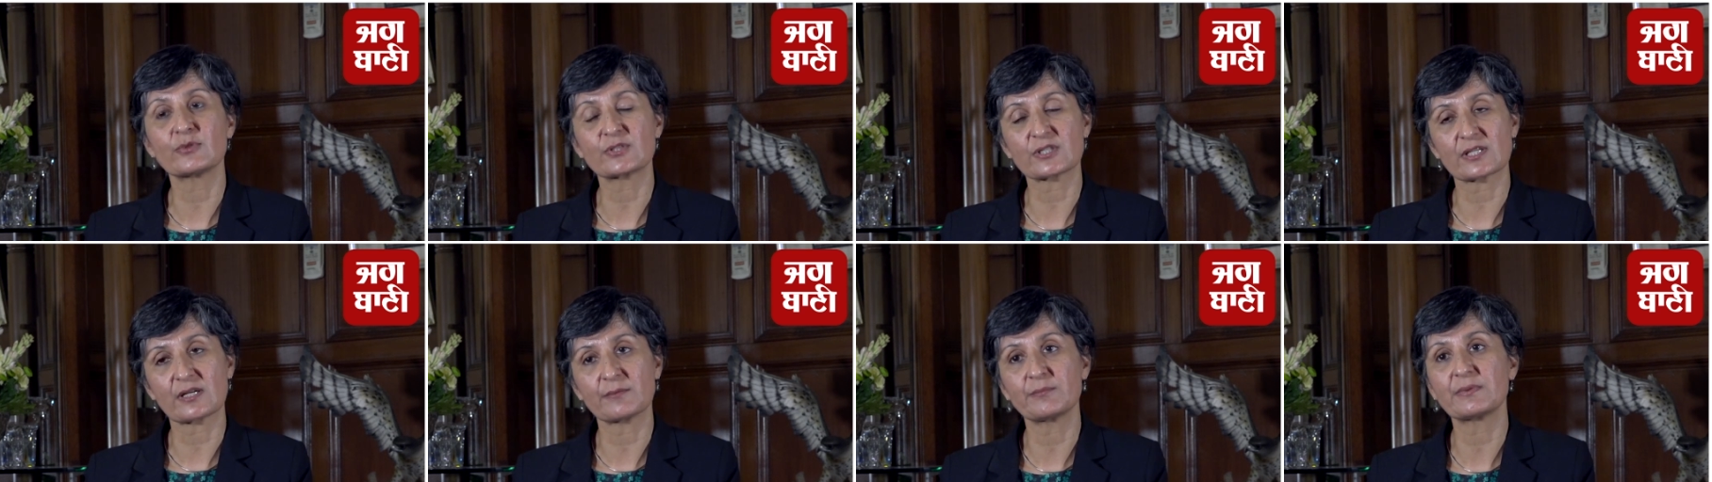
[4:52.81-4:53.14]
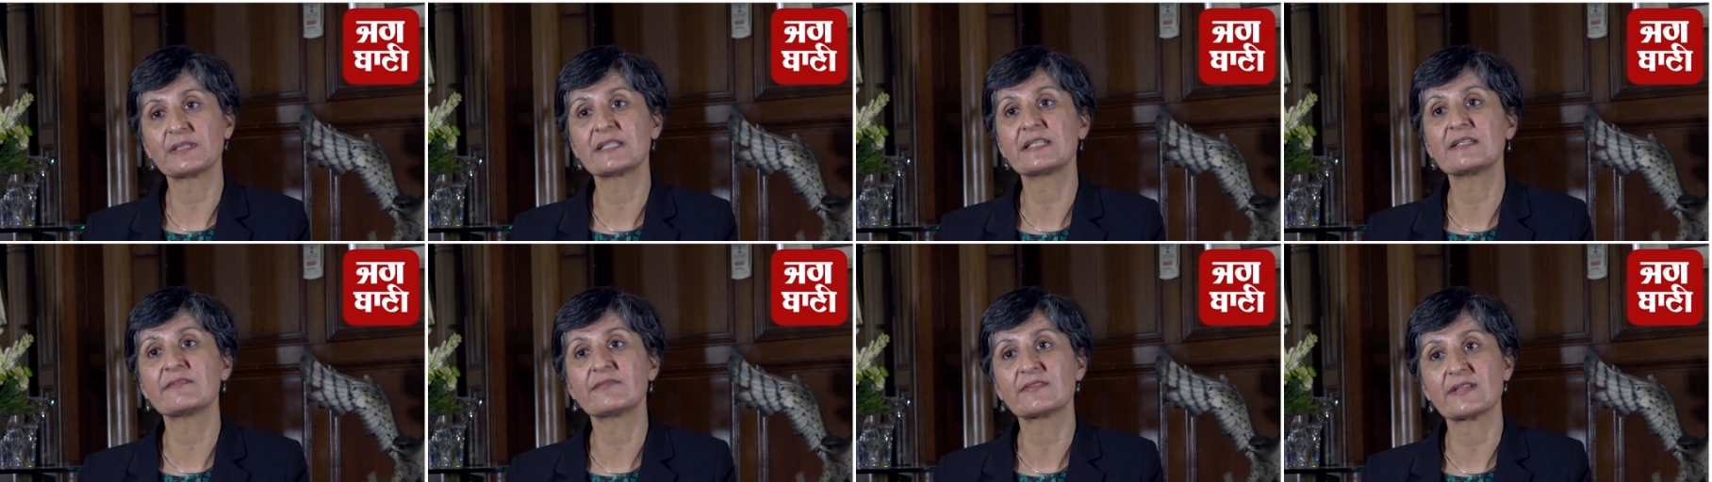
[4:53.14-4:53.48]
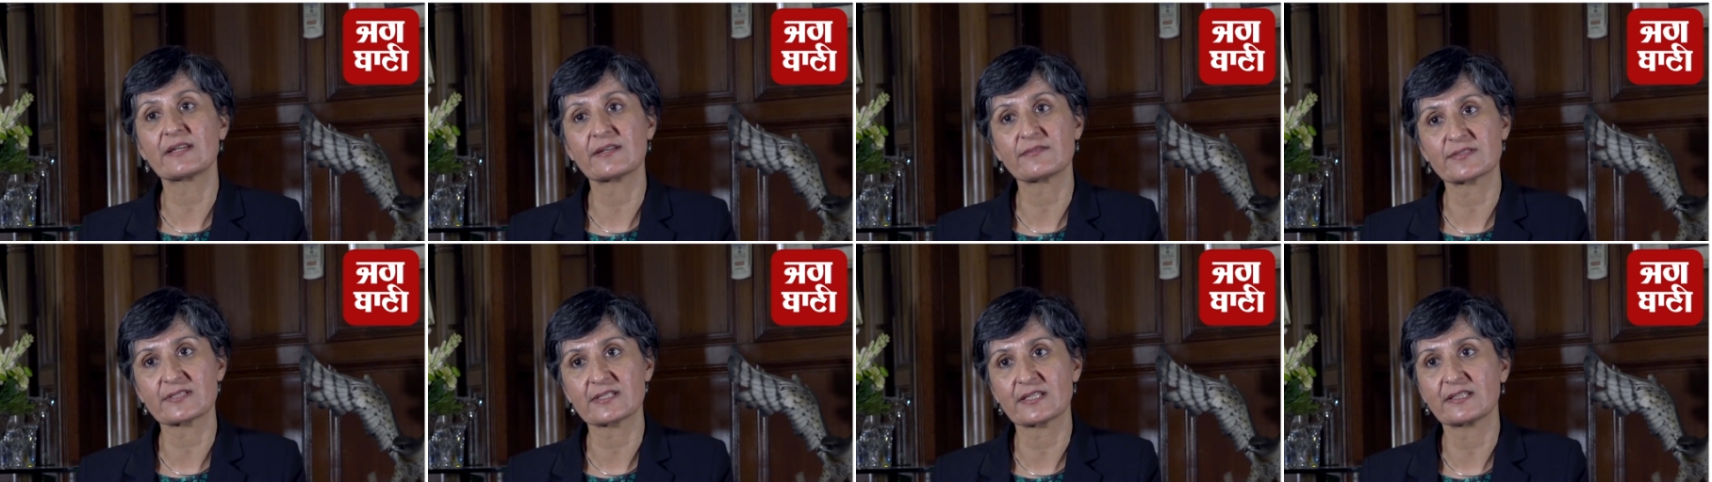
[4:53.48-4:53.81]
which I believe
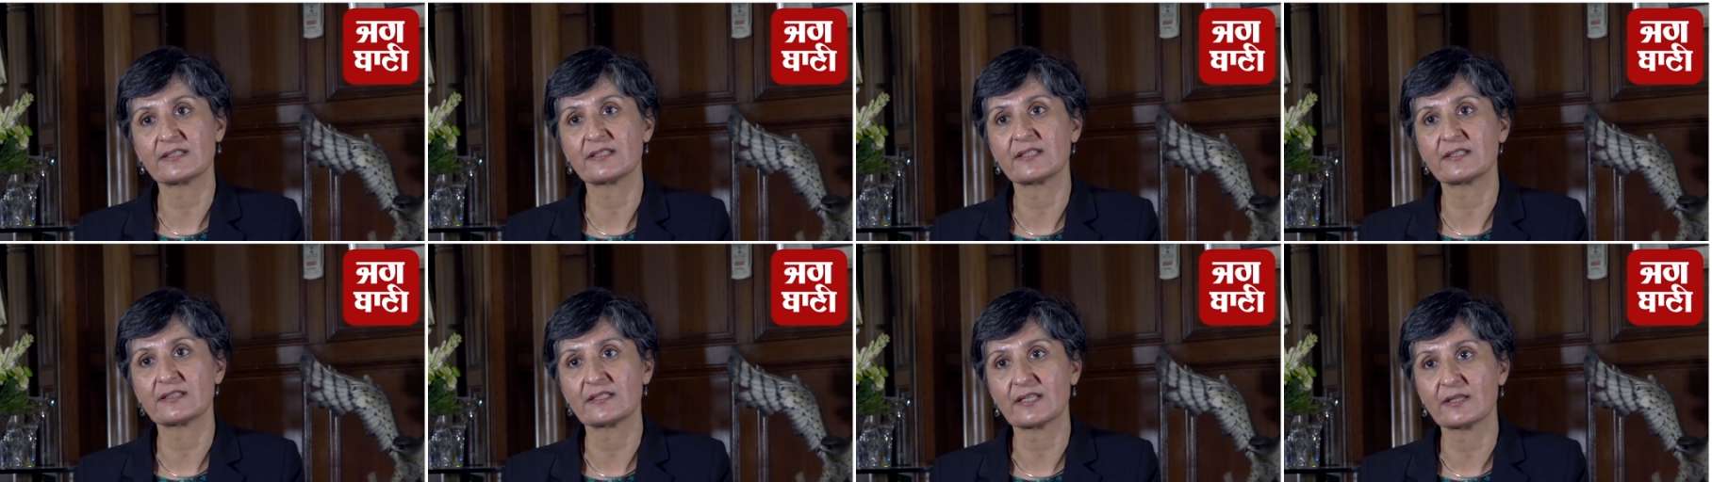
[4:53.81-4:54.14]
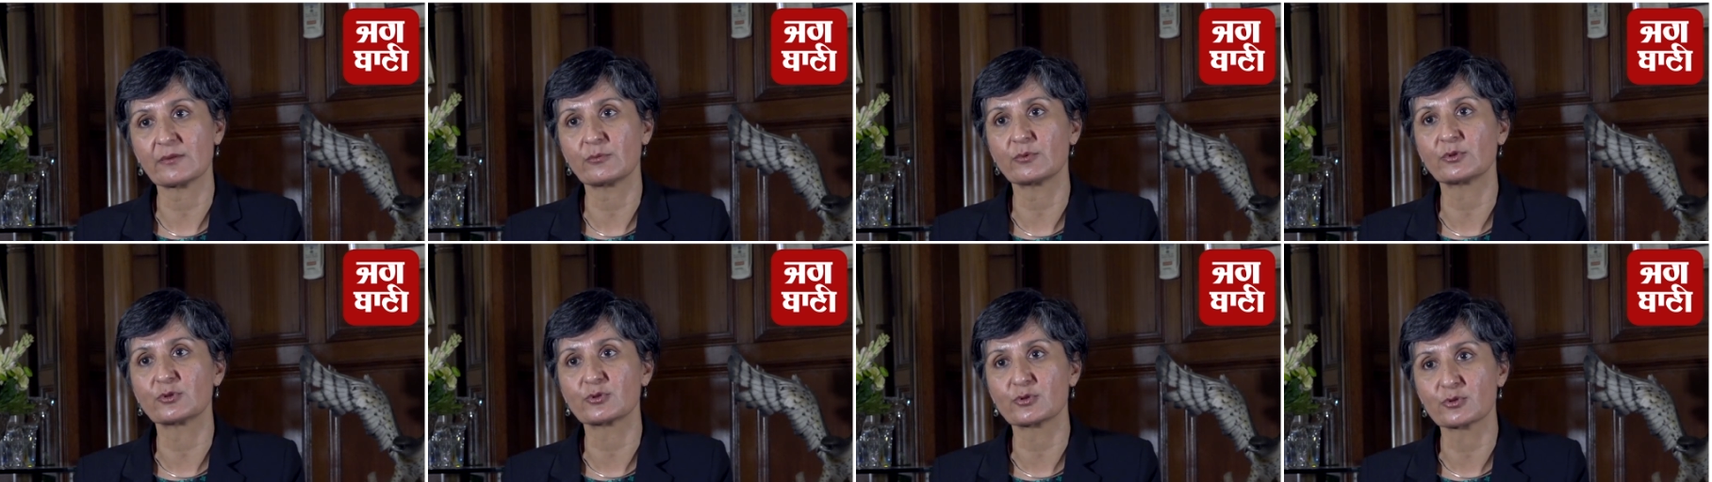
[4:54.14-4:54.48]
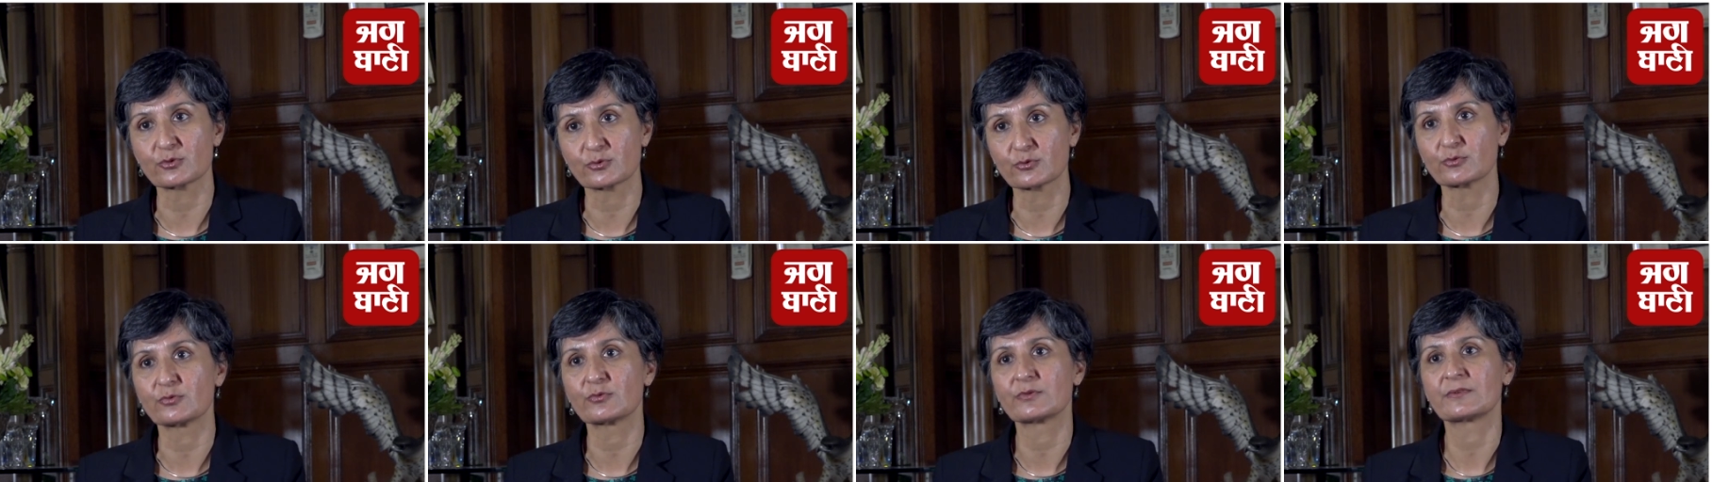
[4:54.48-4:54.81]
they have said that they will
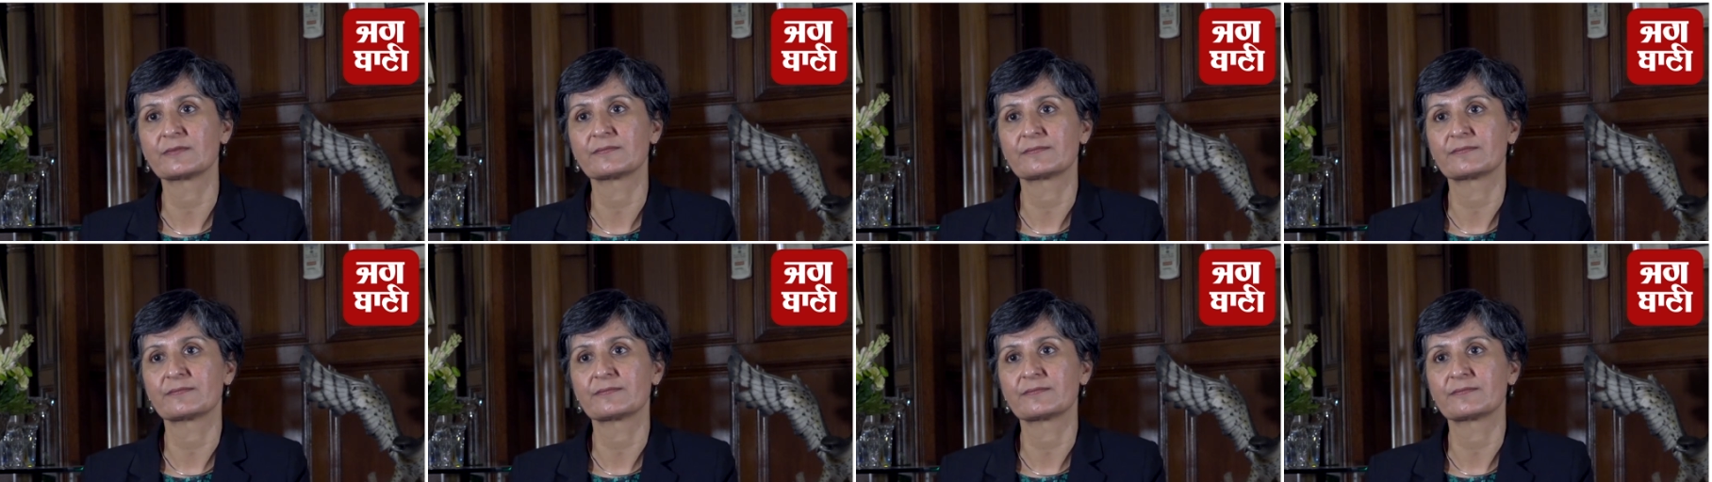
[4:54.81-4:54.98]
do.